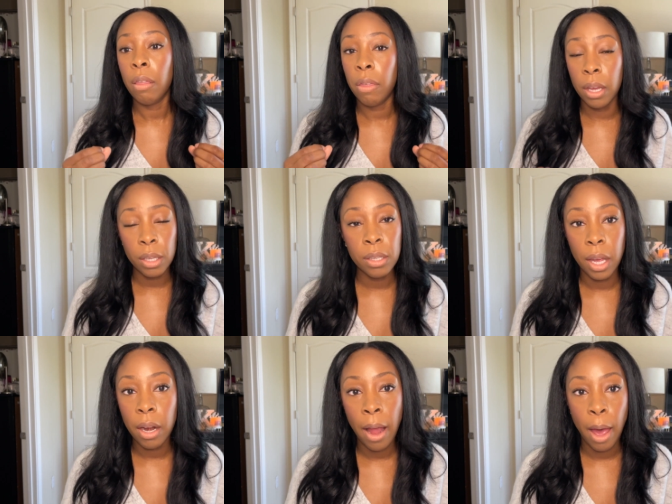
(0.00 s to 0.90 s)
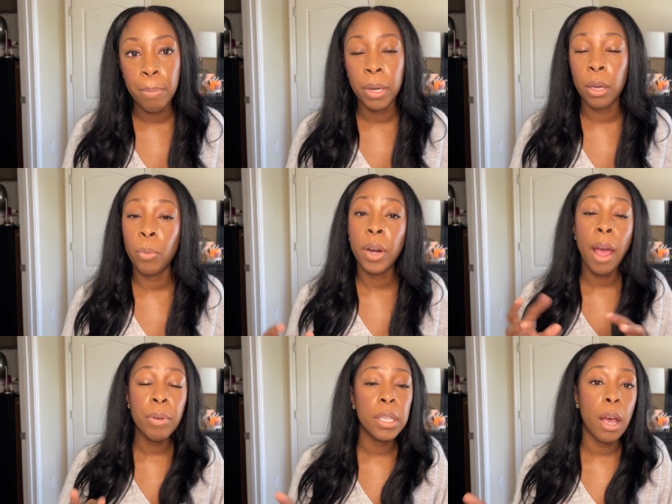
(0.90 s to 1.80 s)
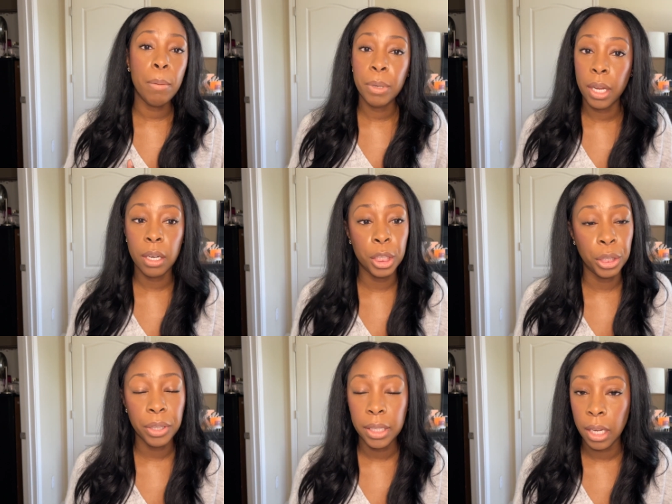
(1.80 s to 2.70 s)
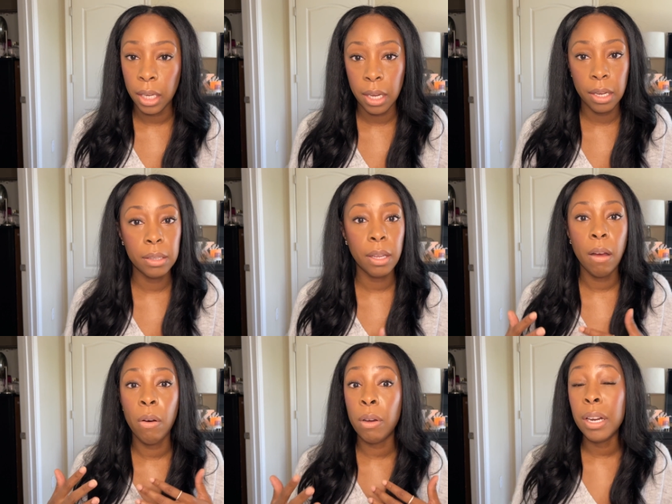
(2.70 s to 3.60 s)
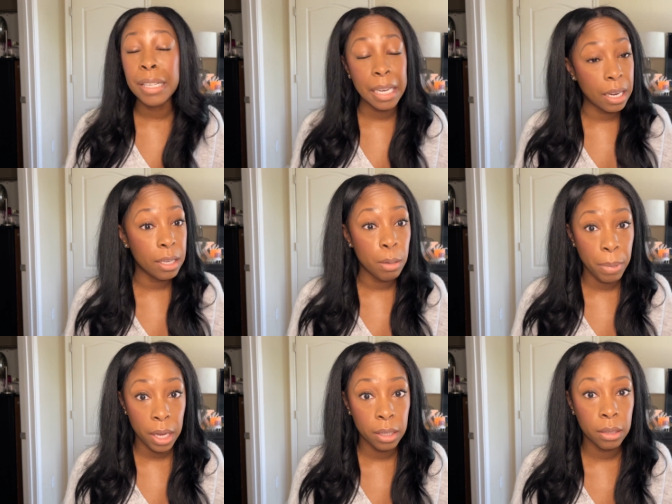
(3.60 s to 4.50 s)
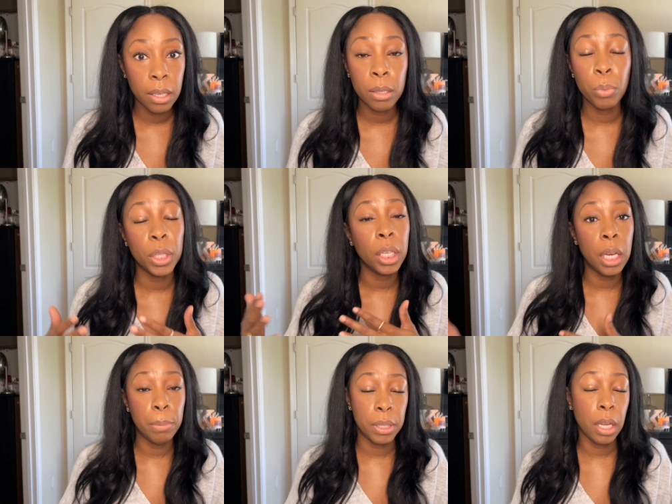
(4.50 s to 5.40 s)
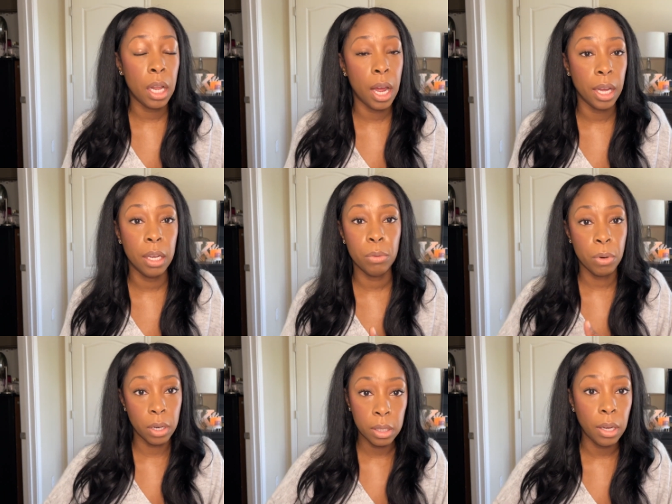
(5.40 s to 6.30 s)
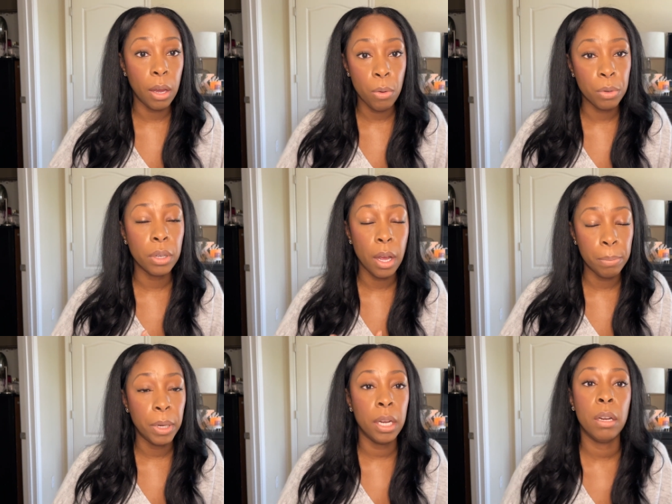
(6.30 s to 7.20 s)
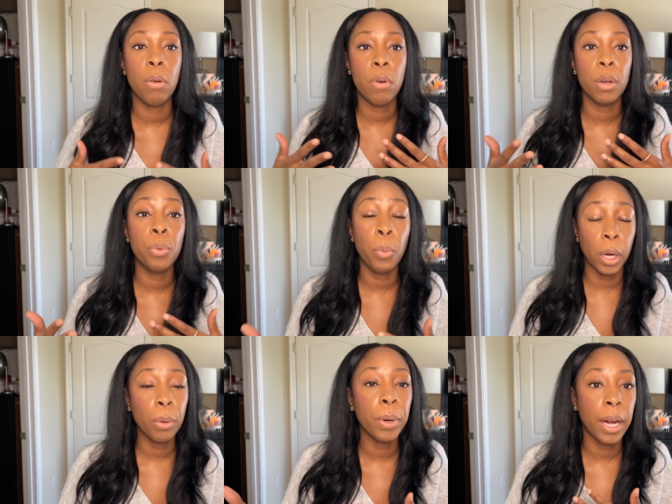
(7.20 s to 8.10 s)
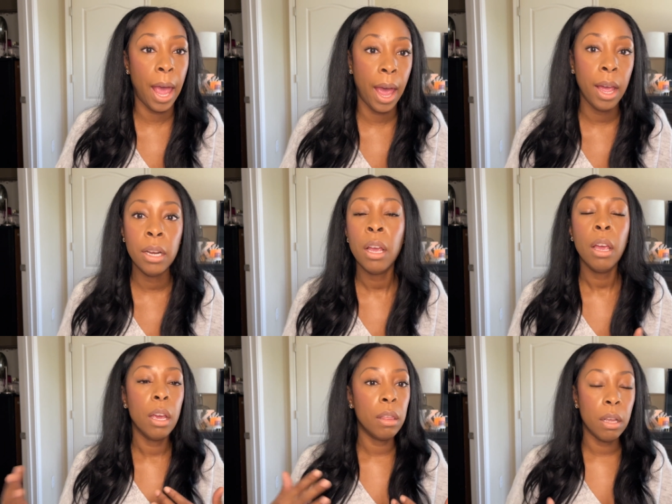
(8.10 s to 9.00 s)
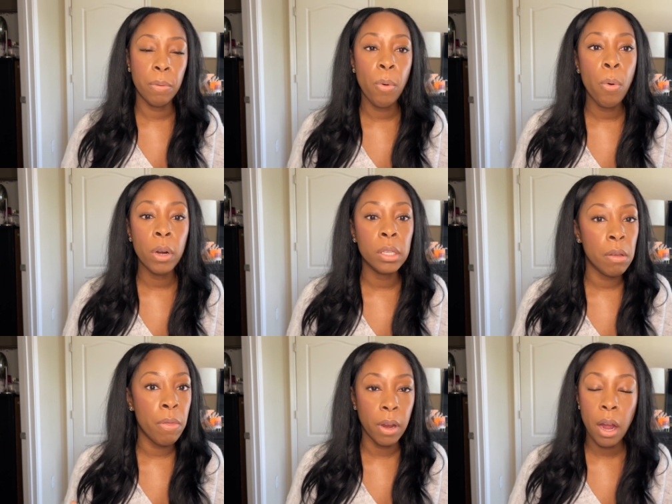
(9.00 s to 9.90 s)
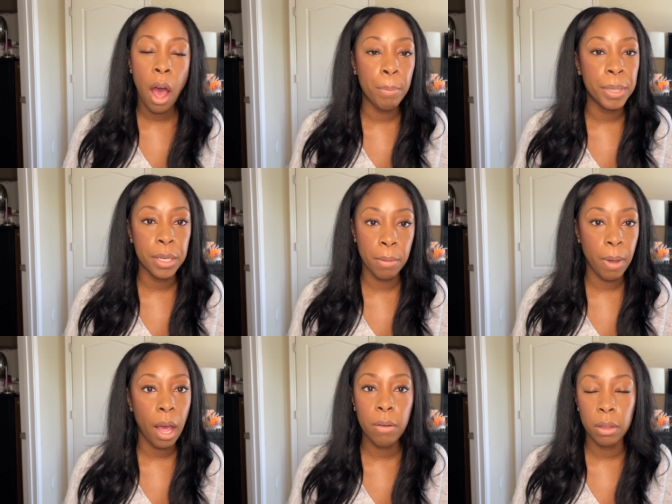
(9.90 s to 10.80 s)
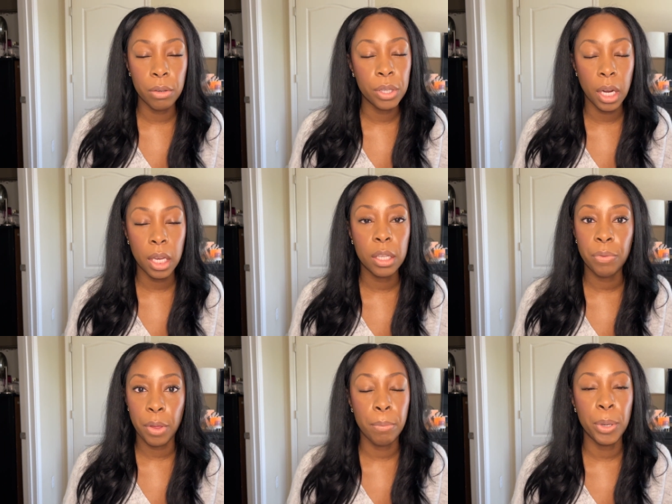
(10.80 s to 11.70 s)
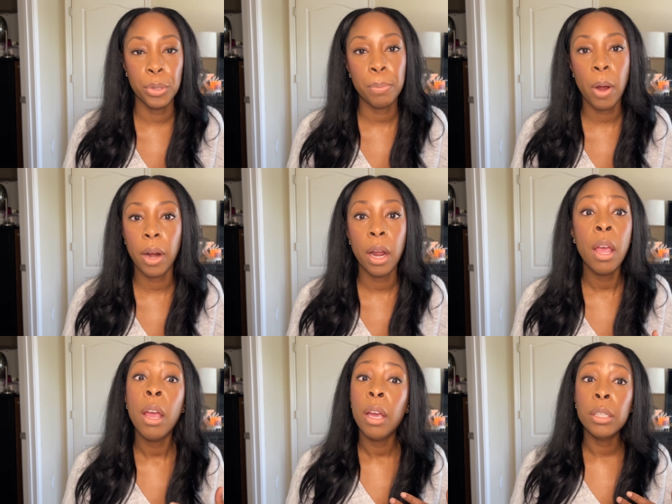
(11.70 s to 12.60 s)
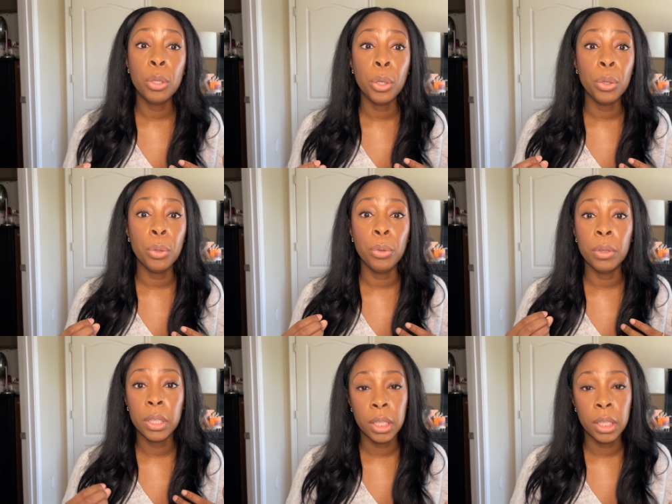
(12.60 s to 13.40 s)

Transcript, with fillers: things that are happening. We're having to update our JIRA tickets on a daily basis, which keeps the client or stakeholder updated on where we're at. And then, of course, they're commenting back on those tickets for the most part to